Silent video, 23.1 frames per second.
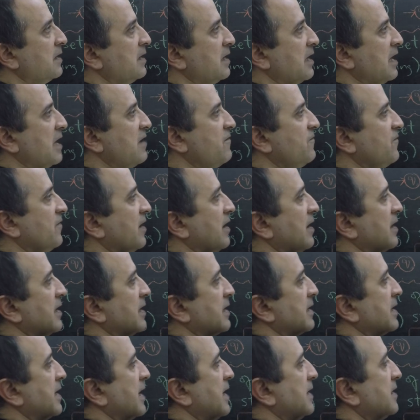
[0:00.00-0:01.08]
If I
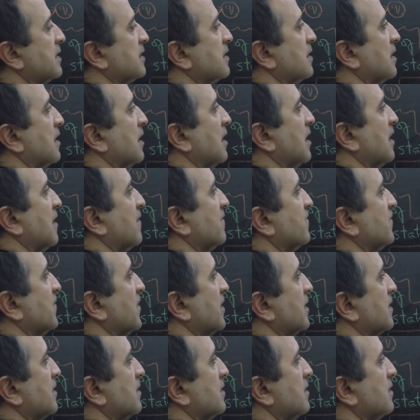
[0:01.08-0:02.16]
get a
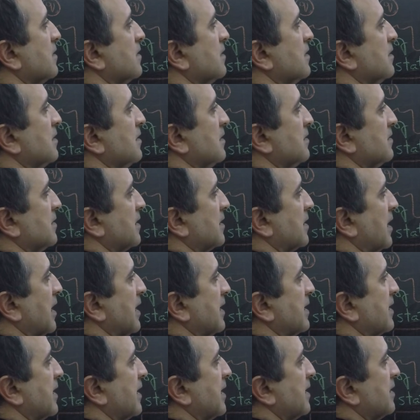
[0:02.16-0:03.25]
1, then I
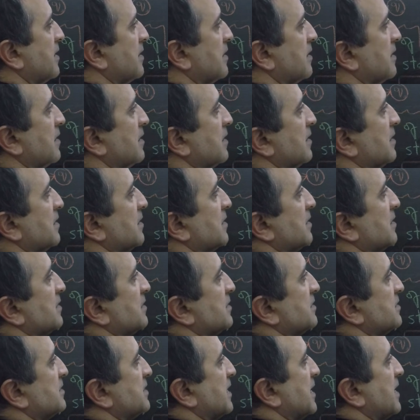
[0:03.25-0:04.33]
can
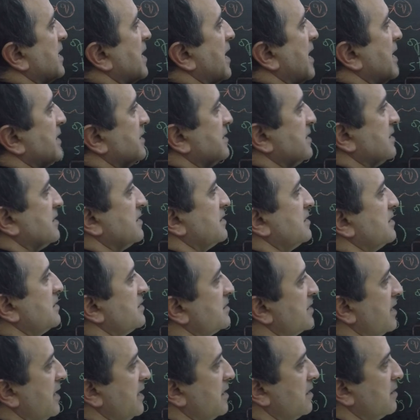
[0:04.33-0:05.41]
stay at this
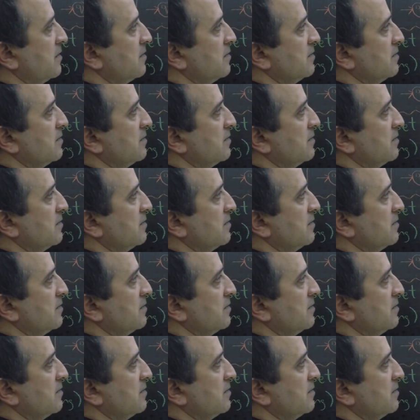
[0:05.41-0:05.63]
state.